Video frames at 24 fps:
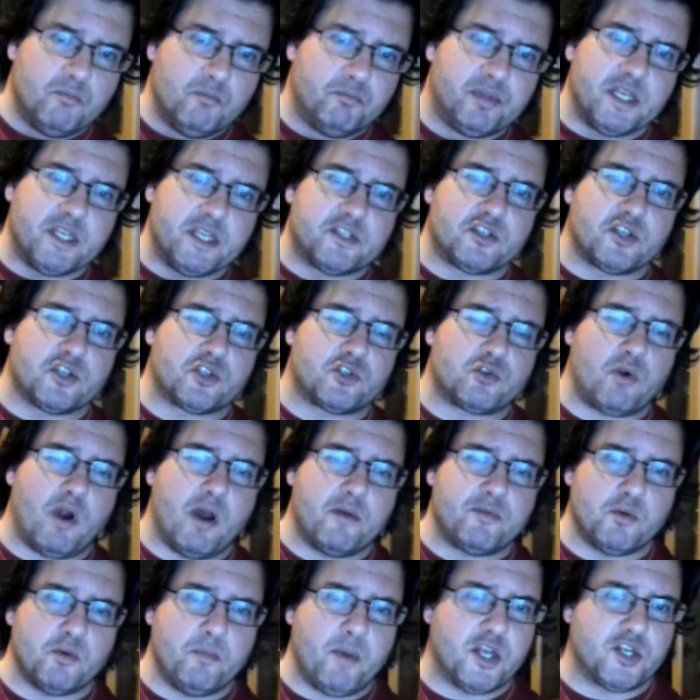Please
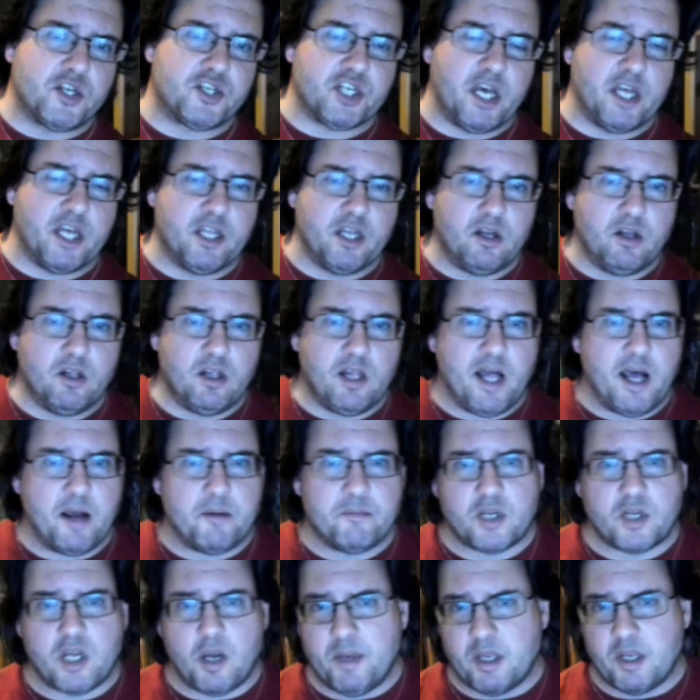subscribe to my channel.
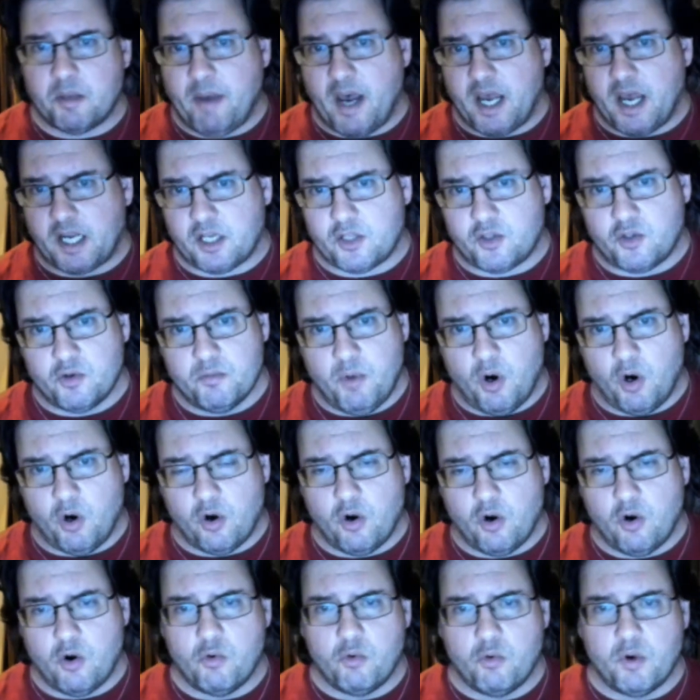I'm coming back
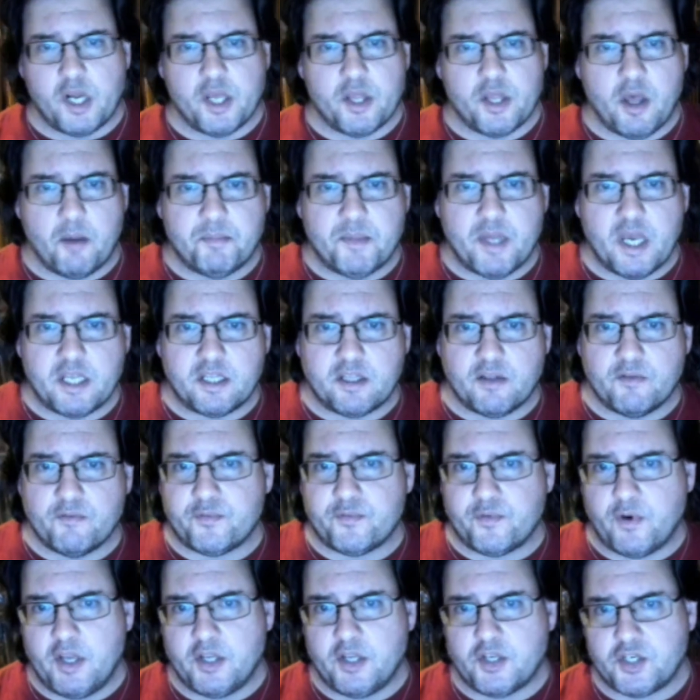tomorrow with an update
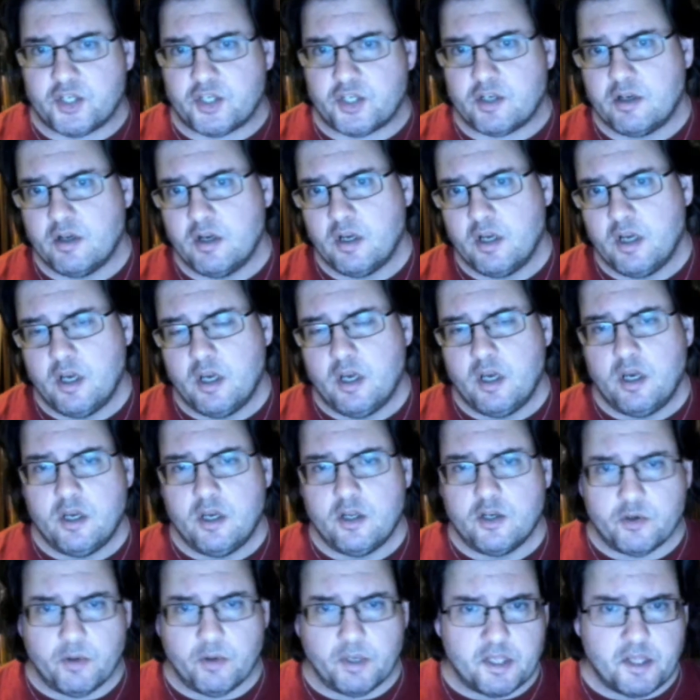in French
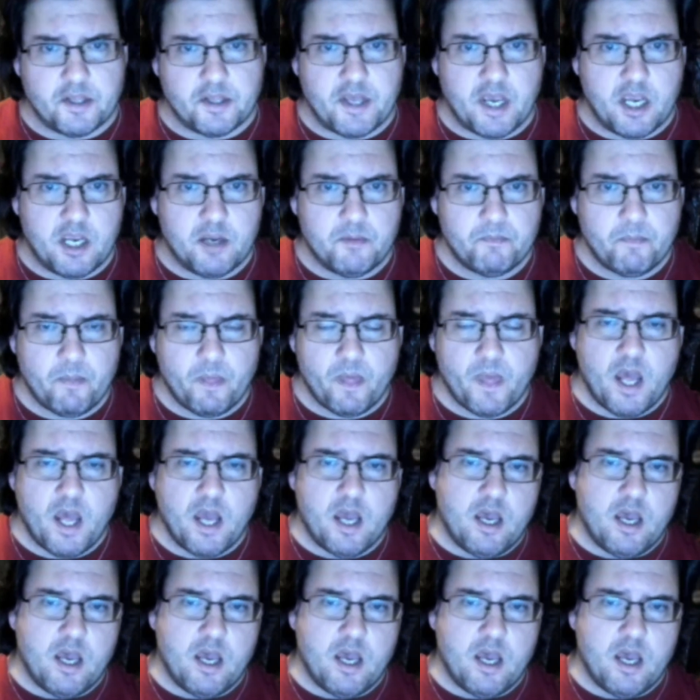during the day